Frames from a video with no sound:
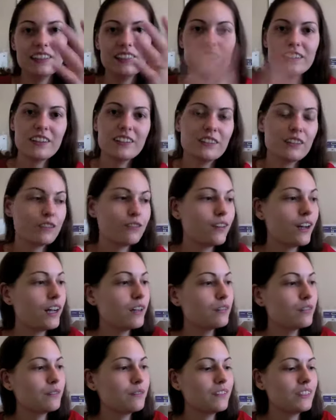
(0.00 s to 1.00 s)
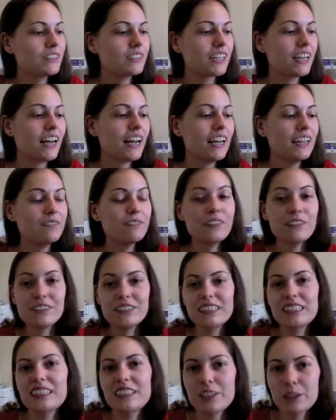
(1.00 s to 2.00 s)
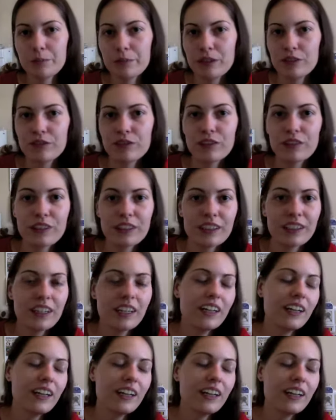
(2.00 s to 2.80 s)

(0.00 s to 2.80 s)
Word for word: start to fall from the sky. And we've seen this before